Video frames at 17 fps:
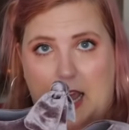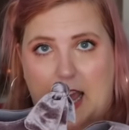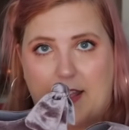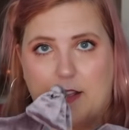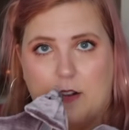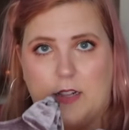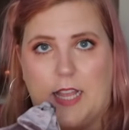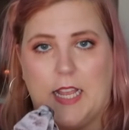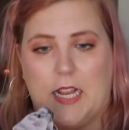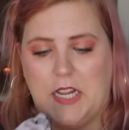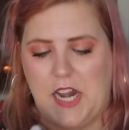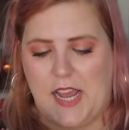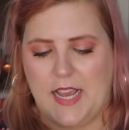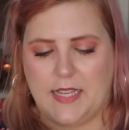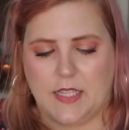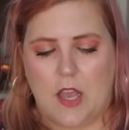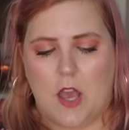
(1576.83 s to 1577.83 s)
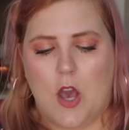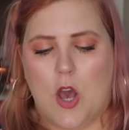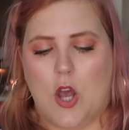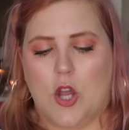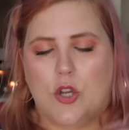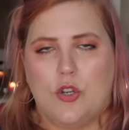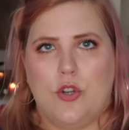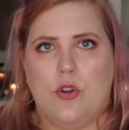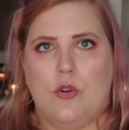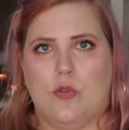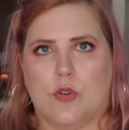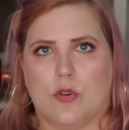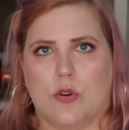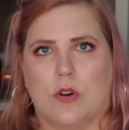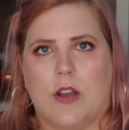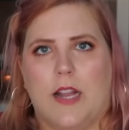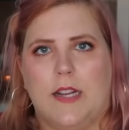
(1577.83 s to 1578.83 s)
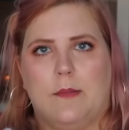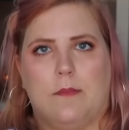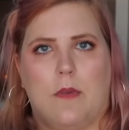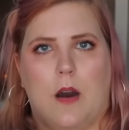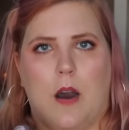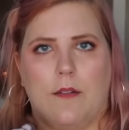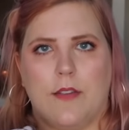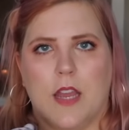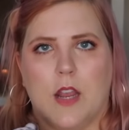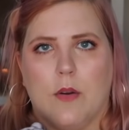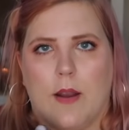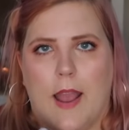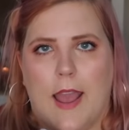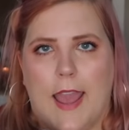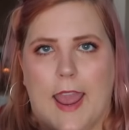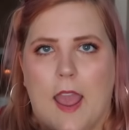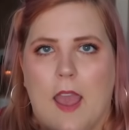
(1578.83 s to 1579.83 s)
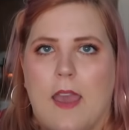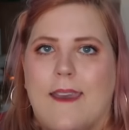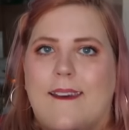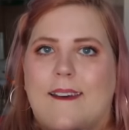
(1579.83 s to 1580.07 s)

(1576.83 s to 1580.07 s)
And they're like a nice neutral kind of mauvey gray.